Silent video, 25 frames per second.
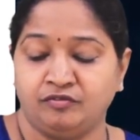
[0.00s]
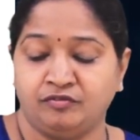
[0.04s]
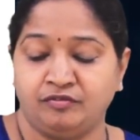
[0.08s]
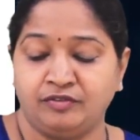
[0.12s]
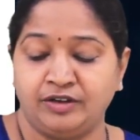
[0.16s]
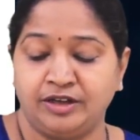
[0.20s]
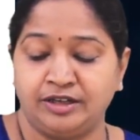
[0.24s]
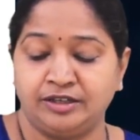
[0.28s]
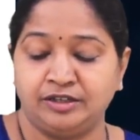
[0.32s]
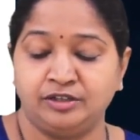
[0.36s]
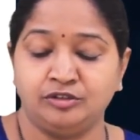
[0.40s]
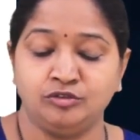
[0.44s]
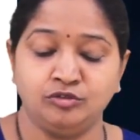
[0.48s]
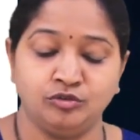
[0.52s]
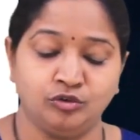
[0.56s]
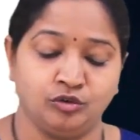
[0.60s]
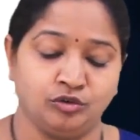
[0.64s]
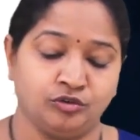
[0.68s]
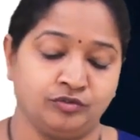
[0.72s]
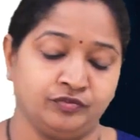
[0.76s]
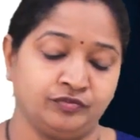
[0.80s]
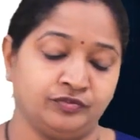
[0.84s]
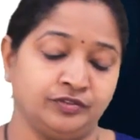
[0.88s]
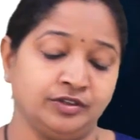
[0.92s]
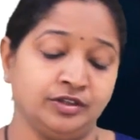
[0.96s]
Value
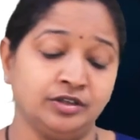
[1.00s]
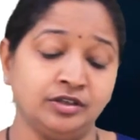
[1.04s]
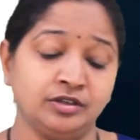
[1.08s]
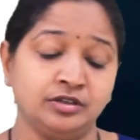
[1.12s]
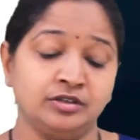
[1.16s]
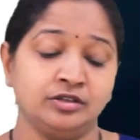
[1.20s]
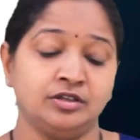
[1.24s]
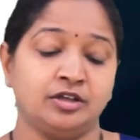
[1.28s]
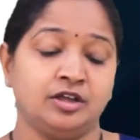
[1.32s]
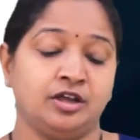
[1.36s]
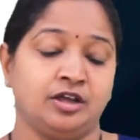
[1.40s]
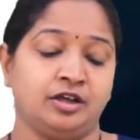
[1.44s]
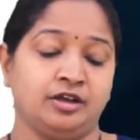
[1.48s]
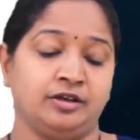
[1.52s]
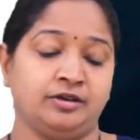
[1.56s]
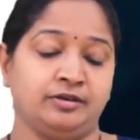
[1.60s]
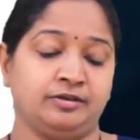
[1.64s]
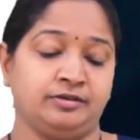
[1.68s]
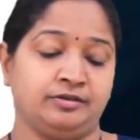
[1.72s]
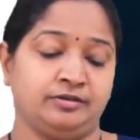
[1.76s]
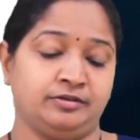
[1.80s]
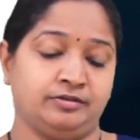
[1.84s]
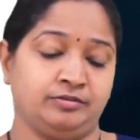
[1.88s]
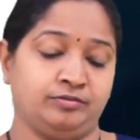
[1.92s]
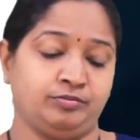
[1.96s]
of the,
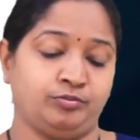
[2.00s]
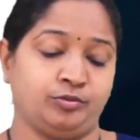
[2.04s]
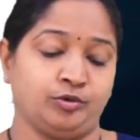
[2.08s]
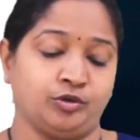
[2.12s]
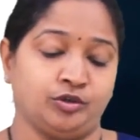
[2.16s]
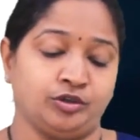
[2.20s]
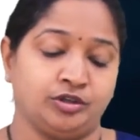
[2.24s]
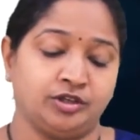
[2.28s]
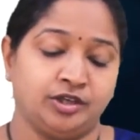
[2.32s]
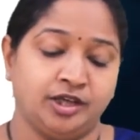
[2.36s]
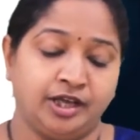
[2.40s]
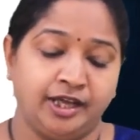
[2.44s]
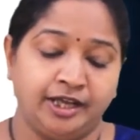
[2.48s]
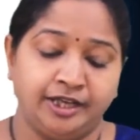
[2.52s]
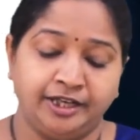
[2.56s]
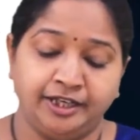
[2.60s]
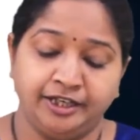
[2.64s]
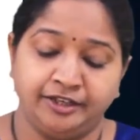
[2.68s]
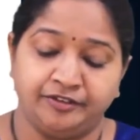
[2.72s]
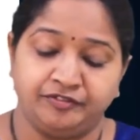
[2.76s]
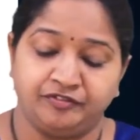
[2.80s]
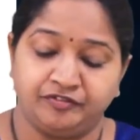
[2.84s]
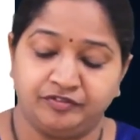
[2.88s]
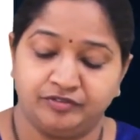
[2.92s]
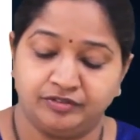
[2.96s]

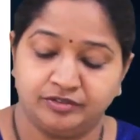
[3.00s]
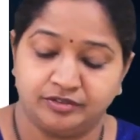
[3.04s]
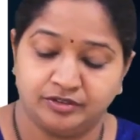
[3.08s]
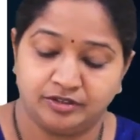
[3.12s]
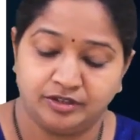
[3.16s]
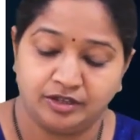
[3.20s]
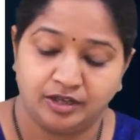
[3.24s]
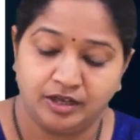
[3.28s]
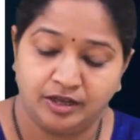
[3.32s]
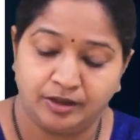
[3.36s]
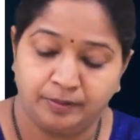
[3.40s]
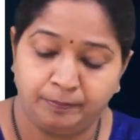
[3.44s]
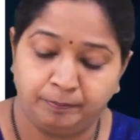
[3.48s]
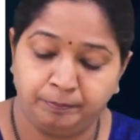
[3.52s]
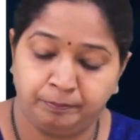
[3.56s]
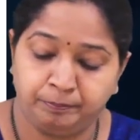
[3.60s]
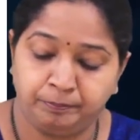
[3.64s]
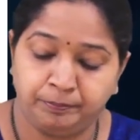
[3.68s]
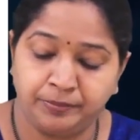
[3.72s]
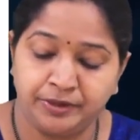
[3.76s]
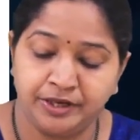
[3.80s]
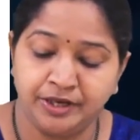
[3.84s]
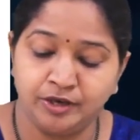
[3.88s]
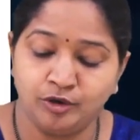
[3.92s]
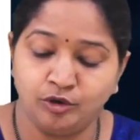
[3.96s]
if
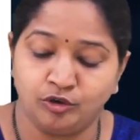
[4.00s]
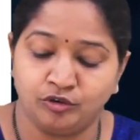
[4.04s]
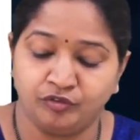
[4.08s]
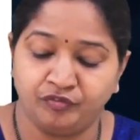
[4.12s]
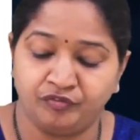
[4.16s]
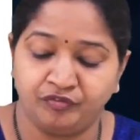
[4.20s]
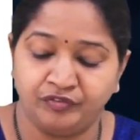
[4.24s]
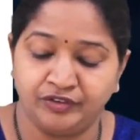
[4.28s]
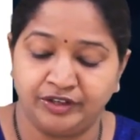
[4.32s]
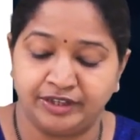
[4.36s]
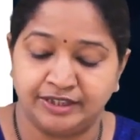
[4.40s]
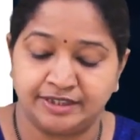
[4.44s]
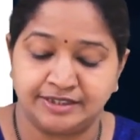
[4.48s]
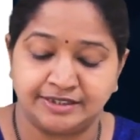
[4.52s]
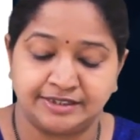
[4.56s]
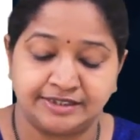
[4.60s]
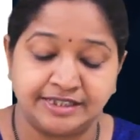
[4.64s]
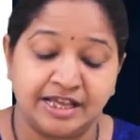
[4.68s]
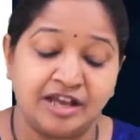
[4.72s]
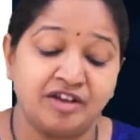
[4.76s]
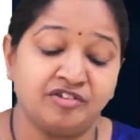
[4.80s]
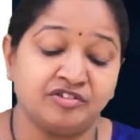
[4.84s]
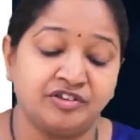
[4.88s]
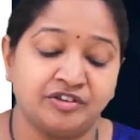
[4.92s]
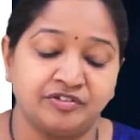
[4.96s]
p of x,
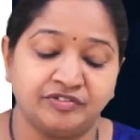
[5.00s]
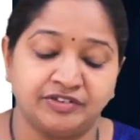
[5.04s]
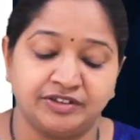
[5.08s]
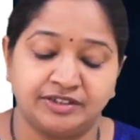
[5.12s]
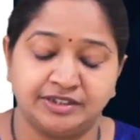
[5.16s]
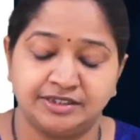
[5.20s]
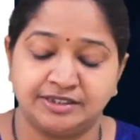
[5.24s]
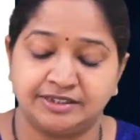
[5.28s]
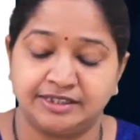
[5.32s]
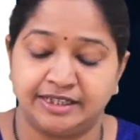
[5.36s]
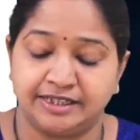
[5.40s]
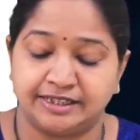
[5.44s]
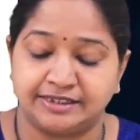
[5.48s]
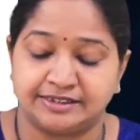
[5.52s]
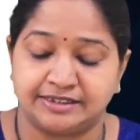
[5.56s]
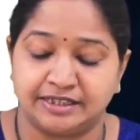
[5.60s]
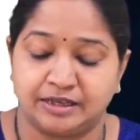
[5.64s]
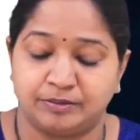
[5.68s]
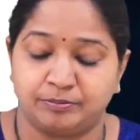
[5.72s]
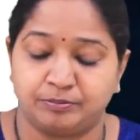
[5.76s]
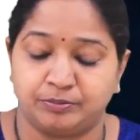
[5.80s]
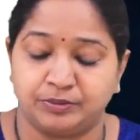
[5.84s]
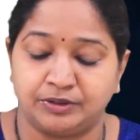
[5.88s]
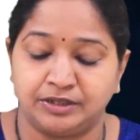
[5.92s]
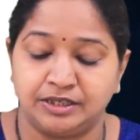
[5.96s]
they have given us the
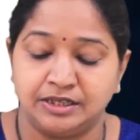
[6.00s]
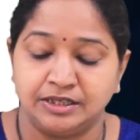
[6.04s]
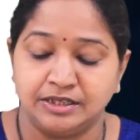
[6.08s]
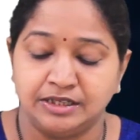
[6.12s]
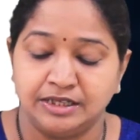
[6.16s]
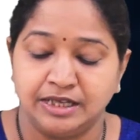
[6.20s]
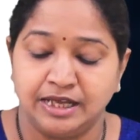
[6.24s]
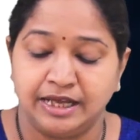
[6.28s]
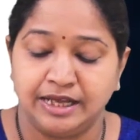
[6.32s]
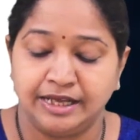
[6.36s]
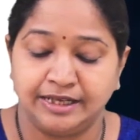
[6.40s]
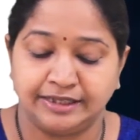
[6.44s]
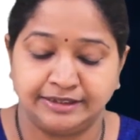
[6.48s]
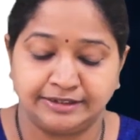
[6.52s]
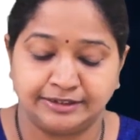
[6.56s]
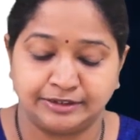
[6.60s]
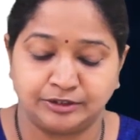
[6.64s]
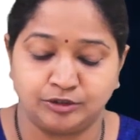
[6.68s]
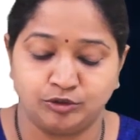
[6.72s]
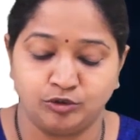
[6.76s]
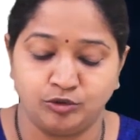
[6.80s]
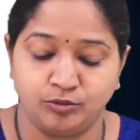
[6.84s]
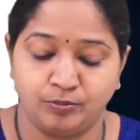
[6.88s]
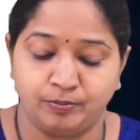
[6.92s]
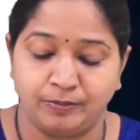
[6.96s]
example x
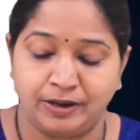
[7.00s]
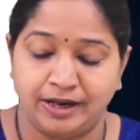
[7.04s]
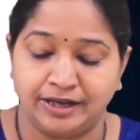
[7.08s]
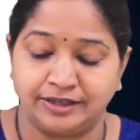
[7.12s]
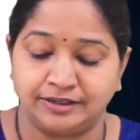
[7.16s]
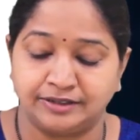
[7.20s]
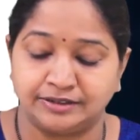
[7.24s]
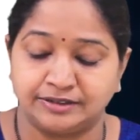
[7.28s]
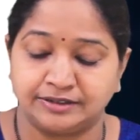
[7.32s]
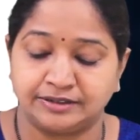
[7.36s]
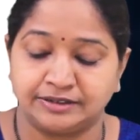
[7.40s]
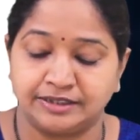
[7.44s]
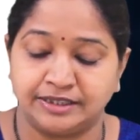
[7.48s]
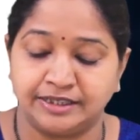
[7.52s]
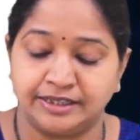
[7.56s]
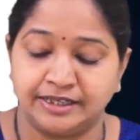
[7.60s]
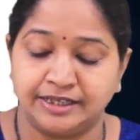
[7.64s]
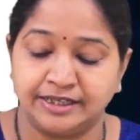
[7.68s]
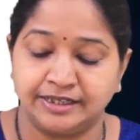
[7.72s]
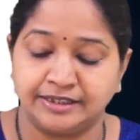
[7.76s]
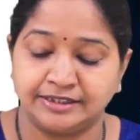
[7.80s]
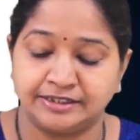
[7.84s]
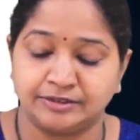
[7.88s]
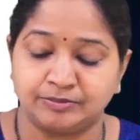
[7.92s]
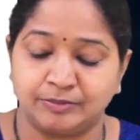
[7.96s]
cube minus
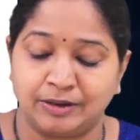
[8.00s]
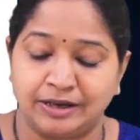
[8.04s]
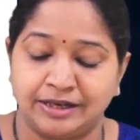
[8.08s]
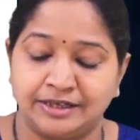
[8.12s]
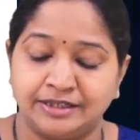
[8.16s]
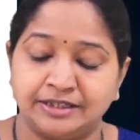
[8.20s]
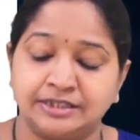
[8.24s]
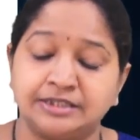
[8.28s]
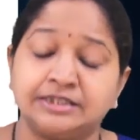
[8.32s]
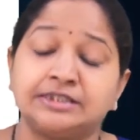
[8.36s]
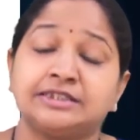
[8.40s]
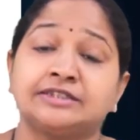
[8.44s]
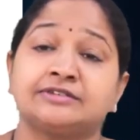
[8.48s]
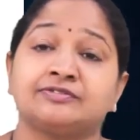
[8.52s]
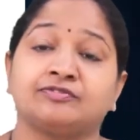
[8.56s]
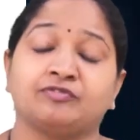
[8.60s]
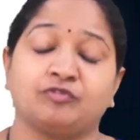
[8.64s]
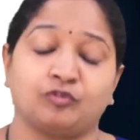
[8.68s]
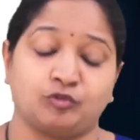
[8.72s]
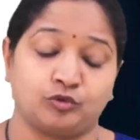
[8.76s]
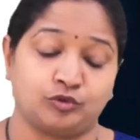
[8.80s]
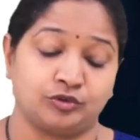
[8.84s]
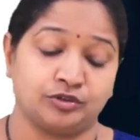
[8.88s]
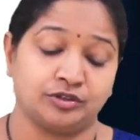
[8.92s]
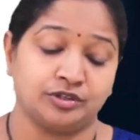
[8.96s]
3x minus
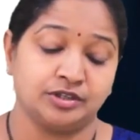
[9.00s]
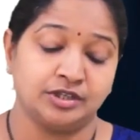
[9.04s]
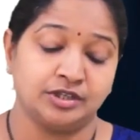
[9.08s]
4.